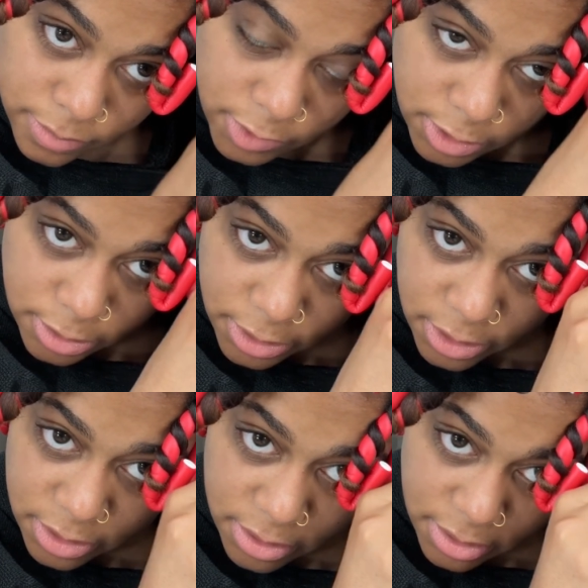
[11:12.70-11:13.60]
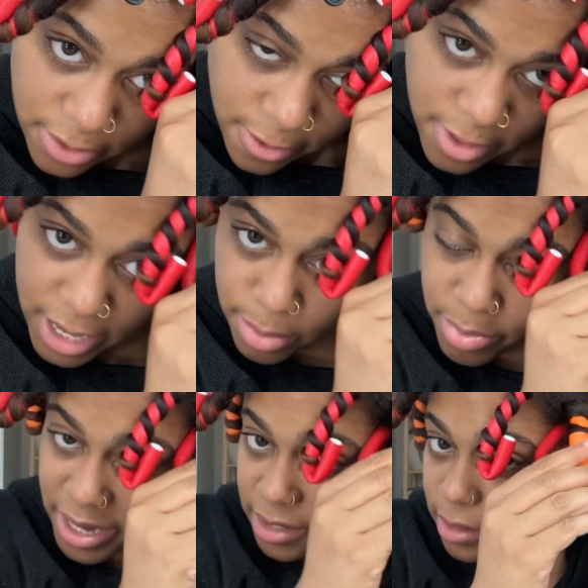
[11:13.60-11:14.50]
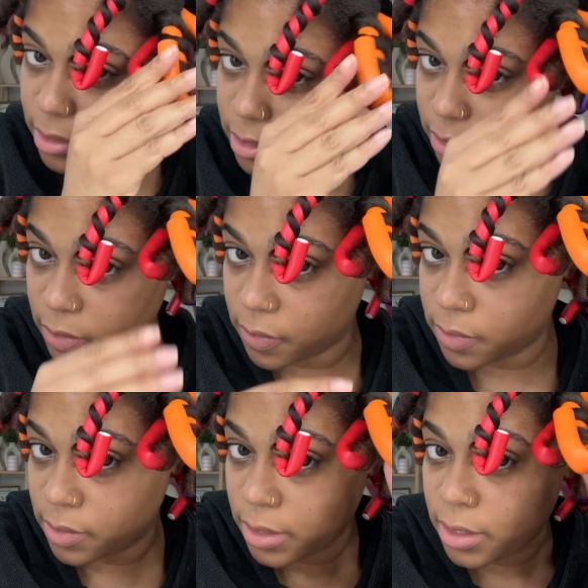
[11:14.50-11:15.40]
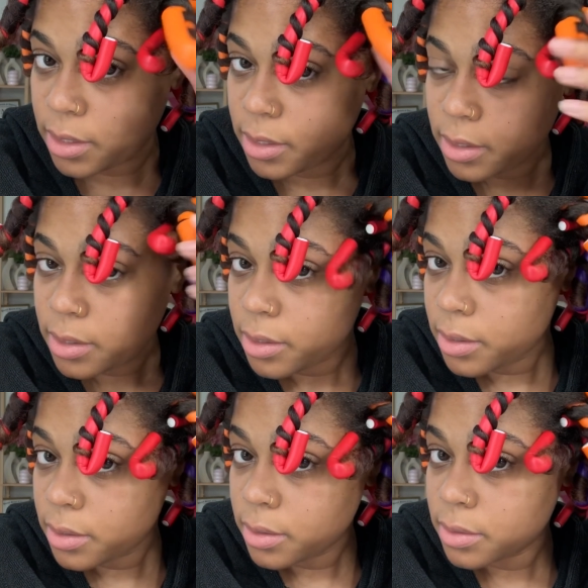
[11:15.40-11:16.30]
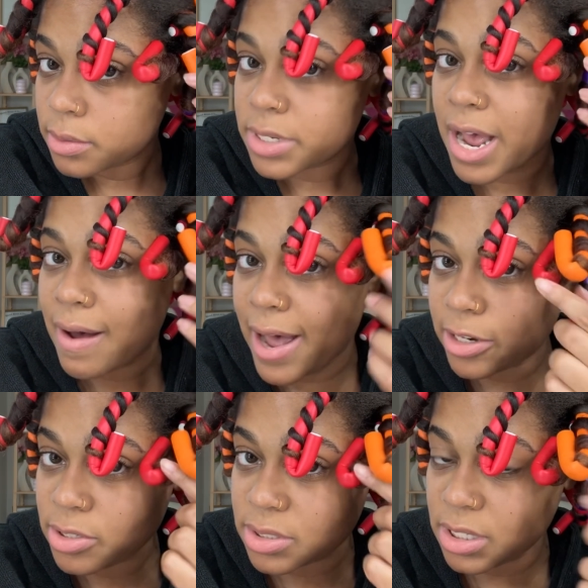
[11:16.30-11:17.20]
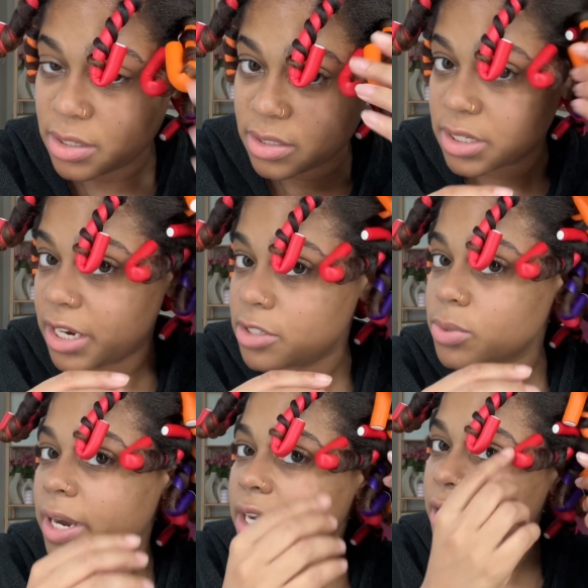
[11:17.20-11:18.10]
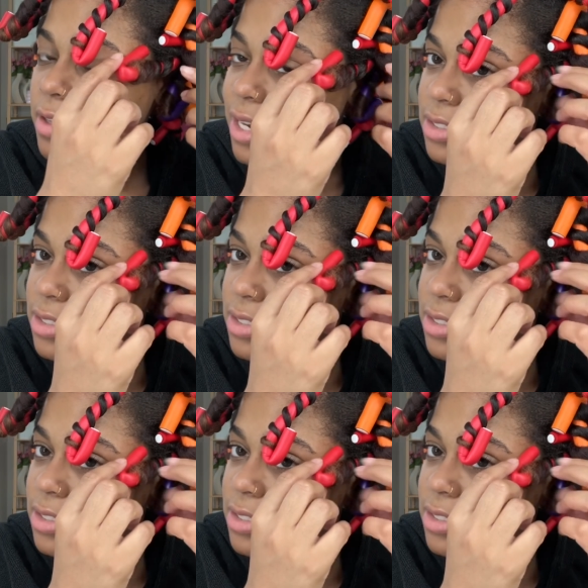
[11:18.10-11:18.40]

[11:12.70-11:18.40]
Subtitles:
Just gonna seal that back again. Now, how you see these ends right here, that's